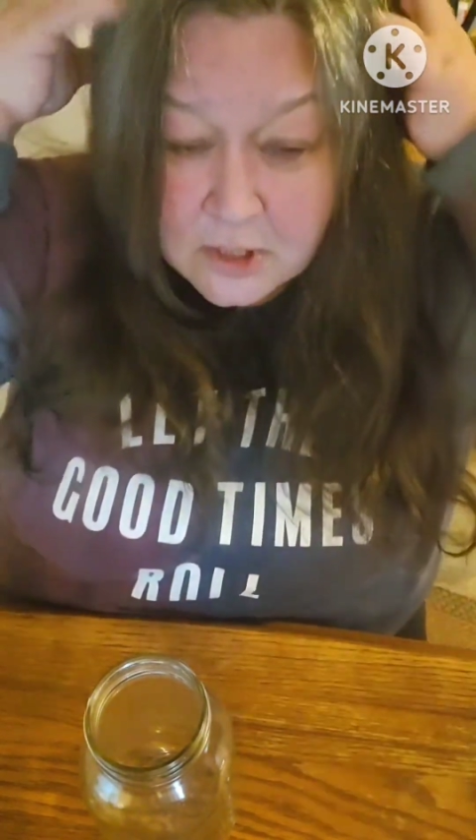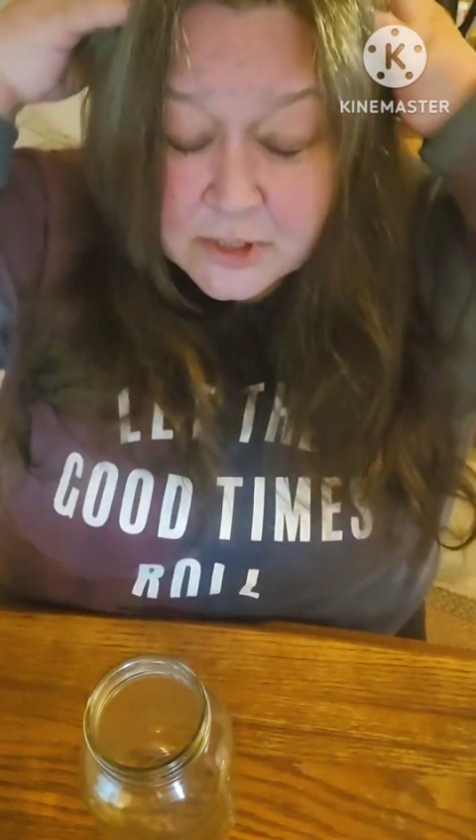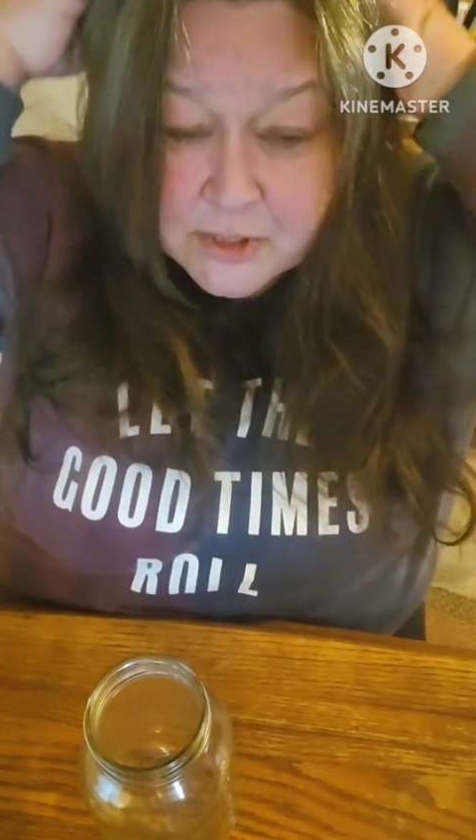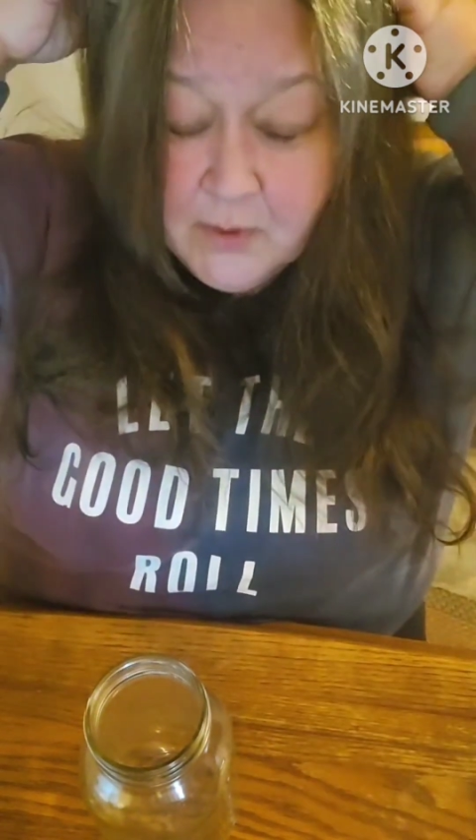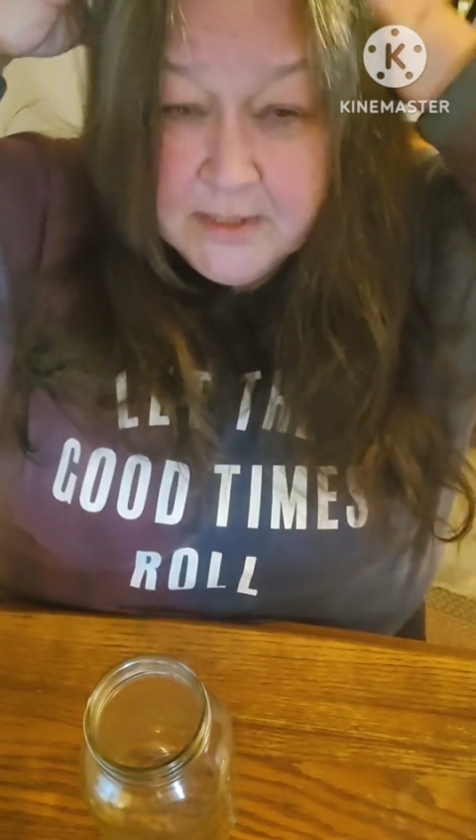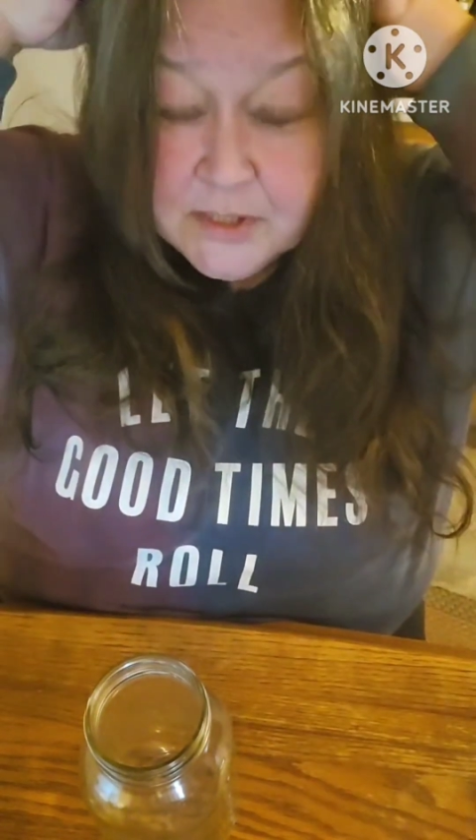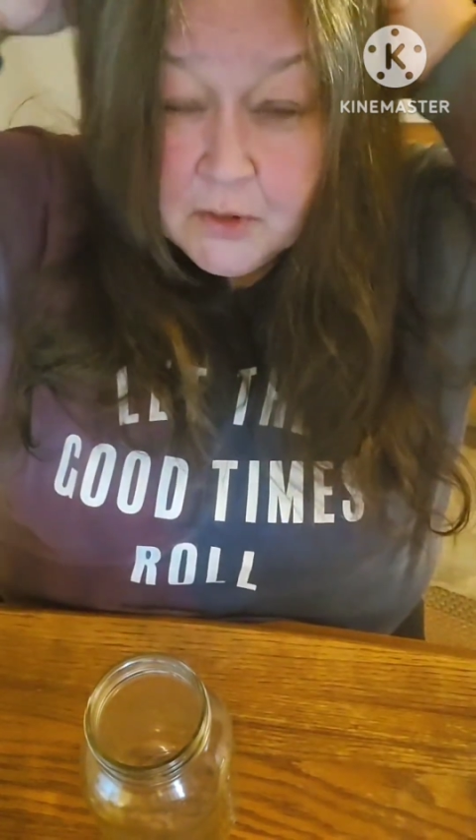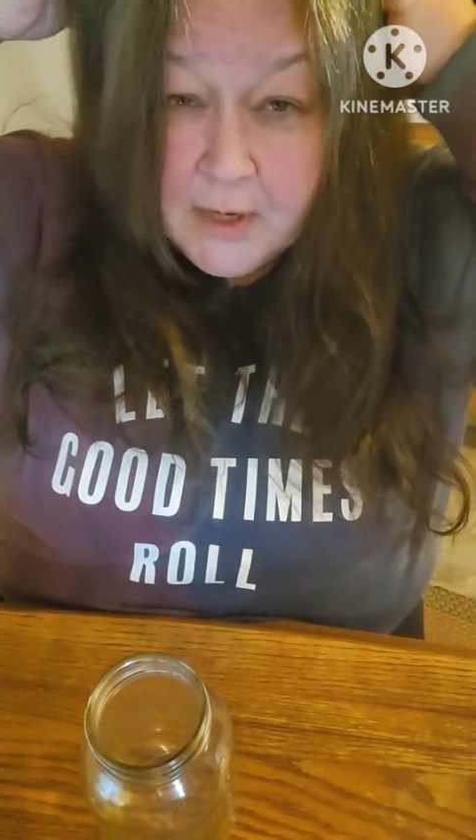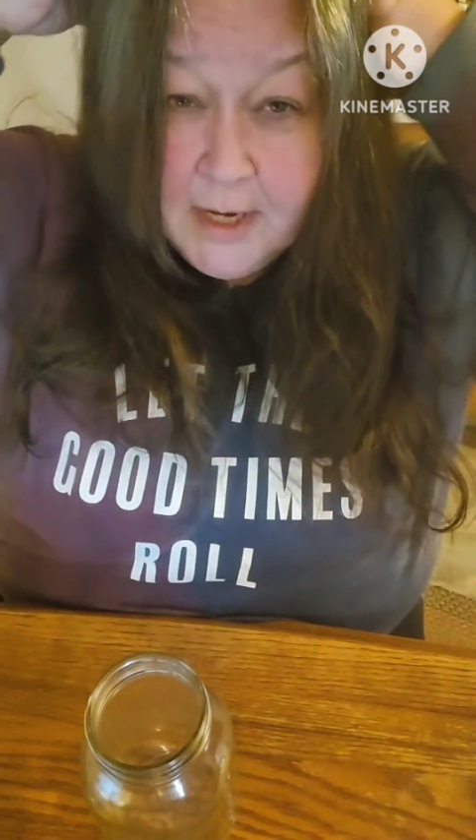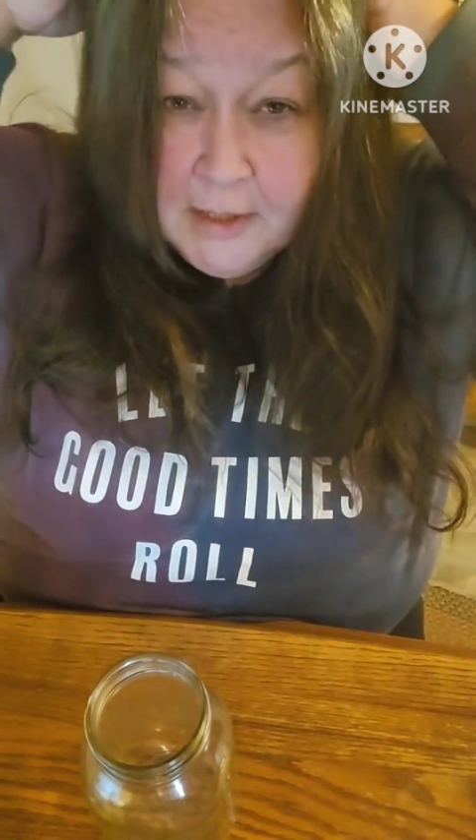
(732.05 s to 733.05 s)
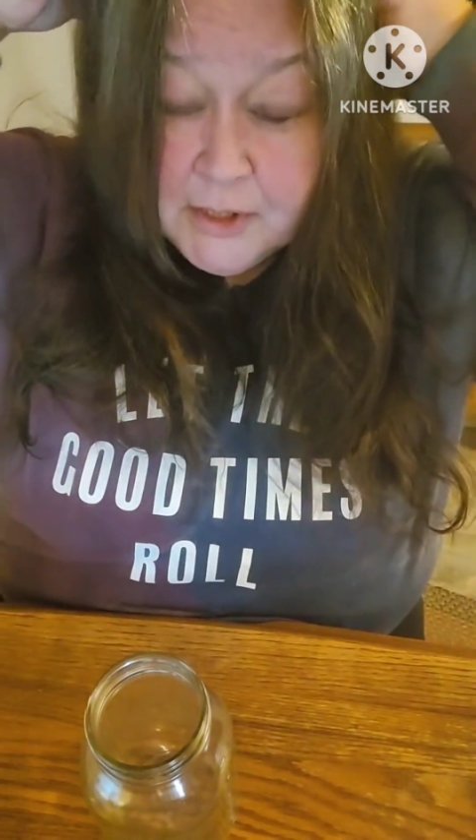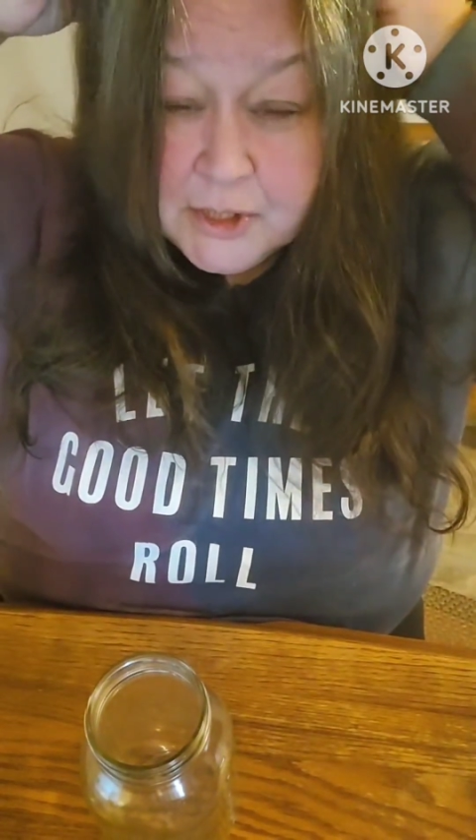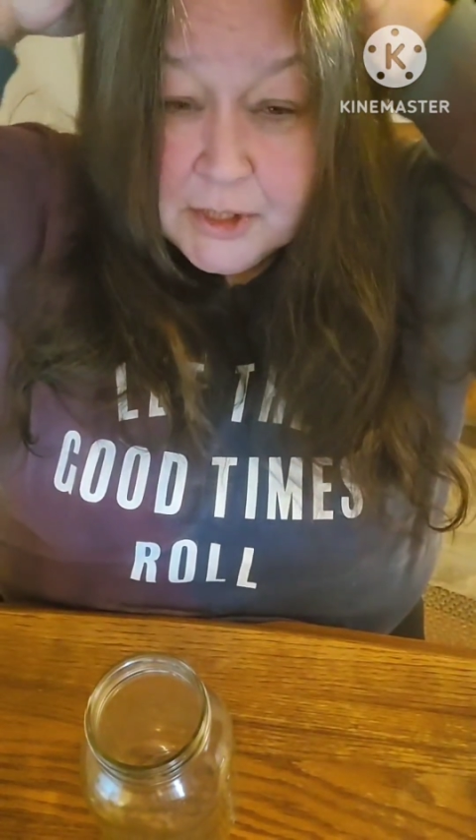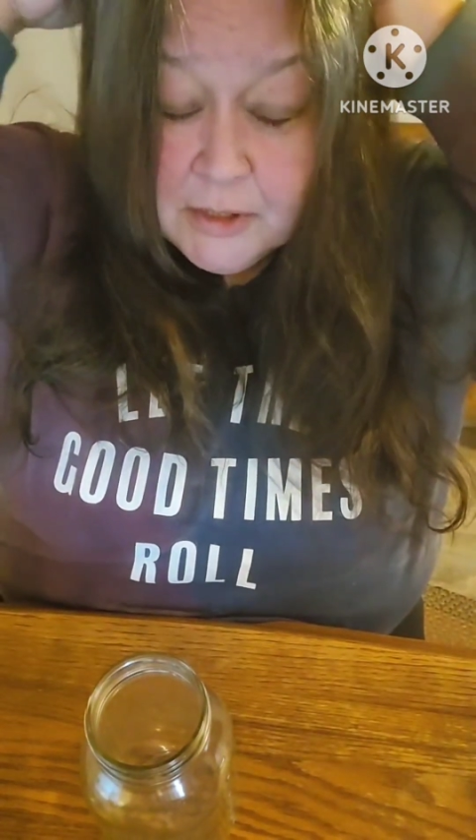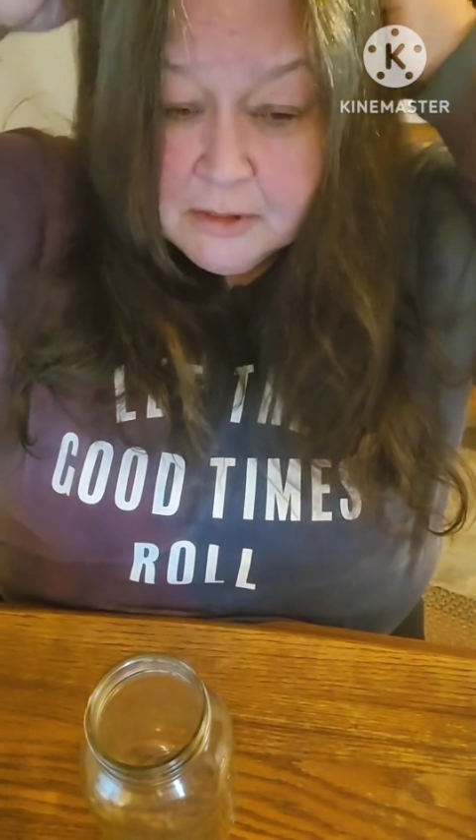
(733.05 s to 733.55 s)
So I
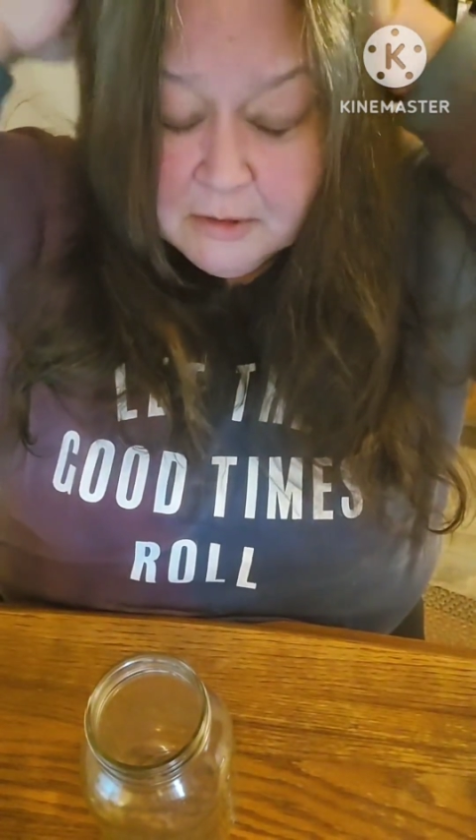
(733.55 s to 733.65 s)
scratch,